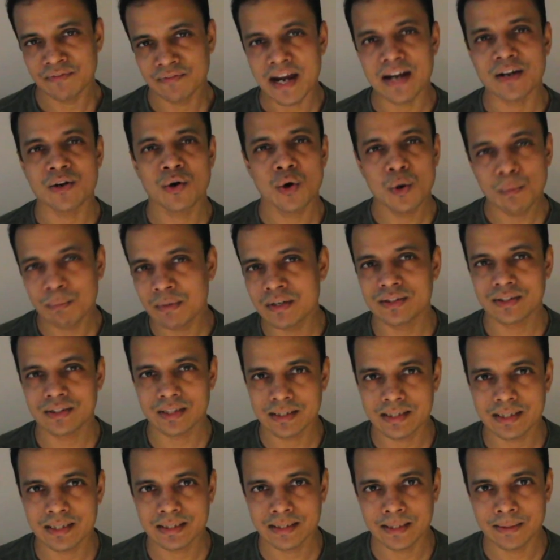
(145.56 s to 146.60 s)
that
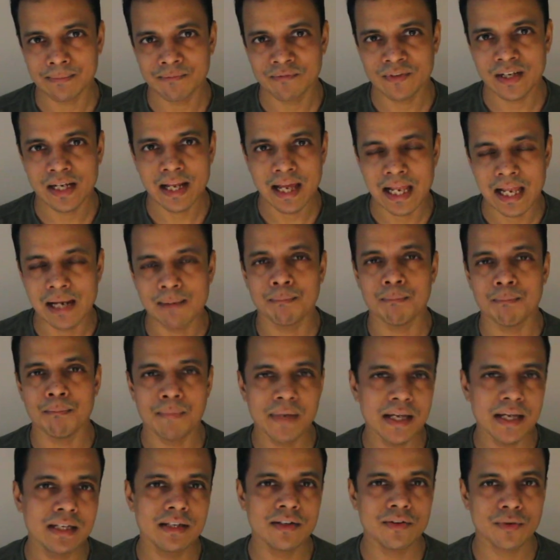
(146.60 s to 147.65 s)
OpenSurgiSim will help
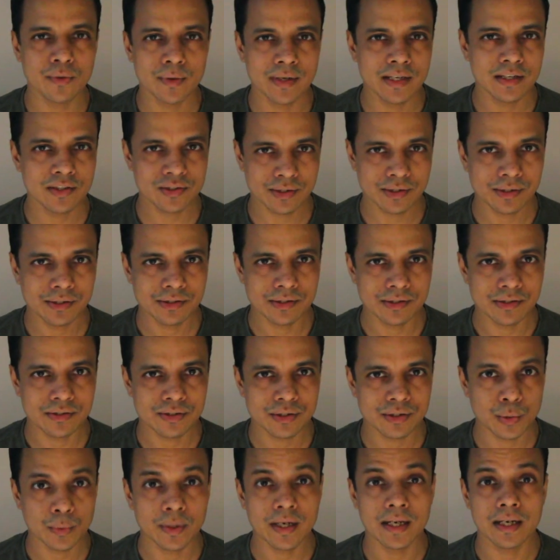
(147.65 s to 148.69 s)
many trainee surgeons
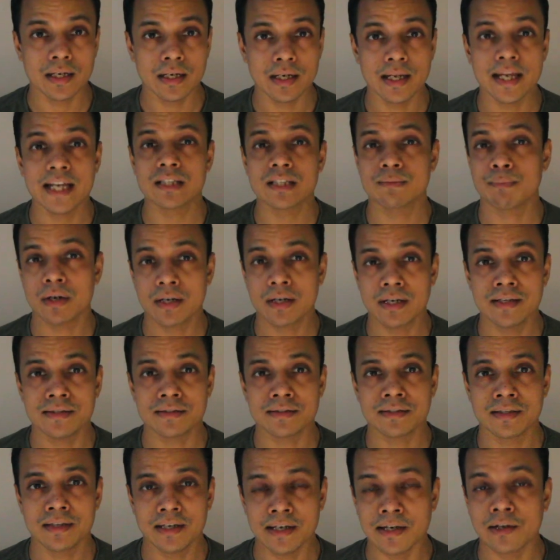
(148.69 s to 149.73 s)
to gain
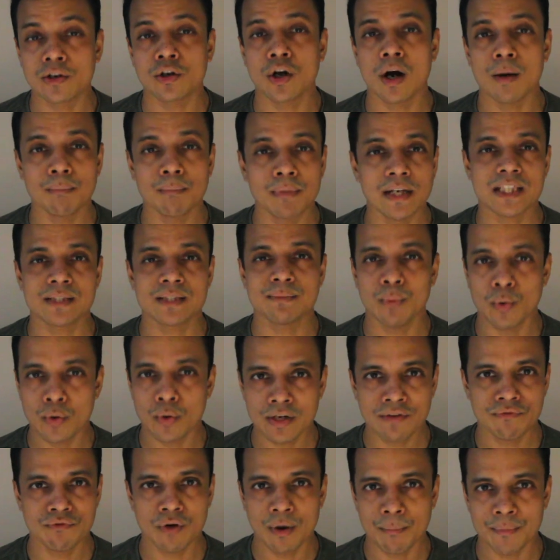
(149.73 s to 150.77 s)
expertise in complex bone
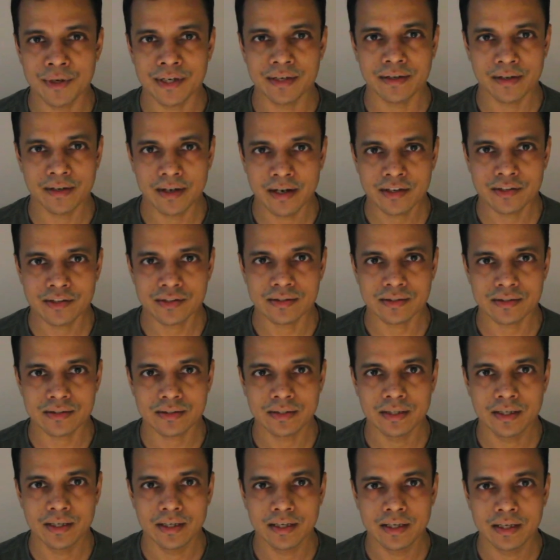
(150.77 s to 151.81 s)
deformity corrections
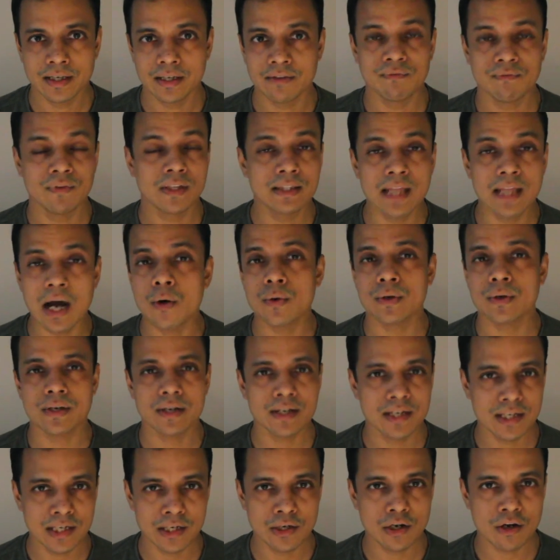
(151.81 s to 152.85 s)
without a
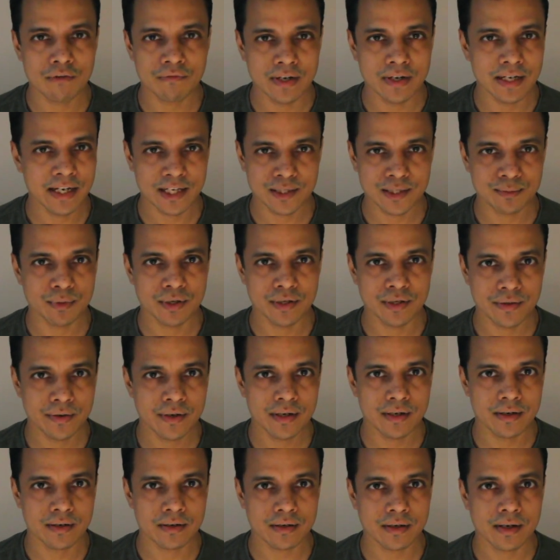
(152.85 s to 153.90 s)
need of an expert
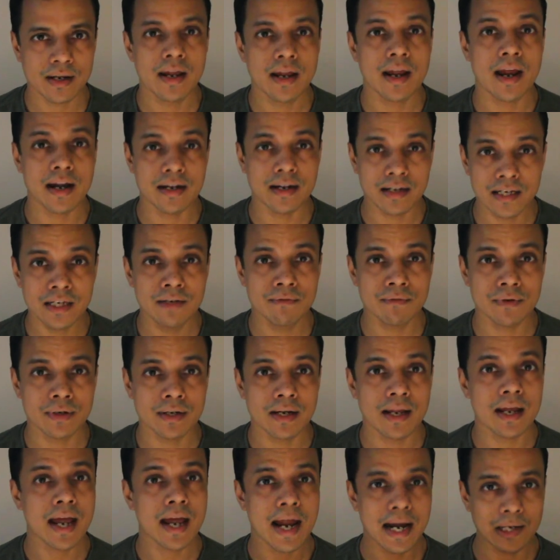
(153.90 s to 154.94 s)
trainer and even
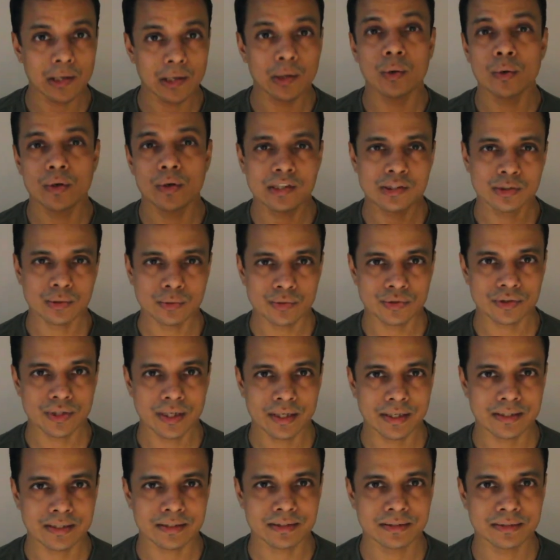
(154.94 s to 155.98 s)
at low resource
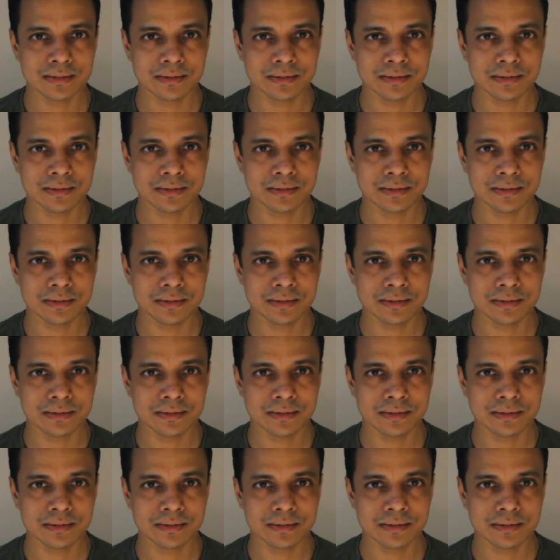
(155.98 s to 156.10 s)
settings.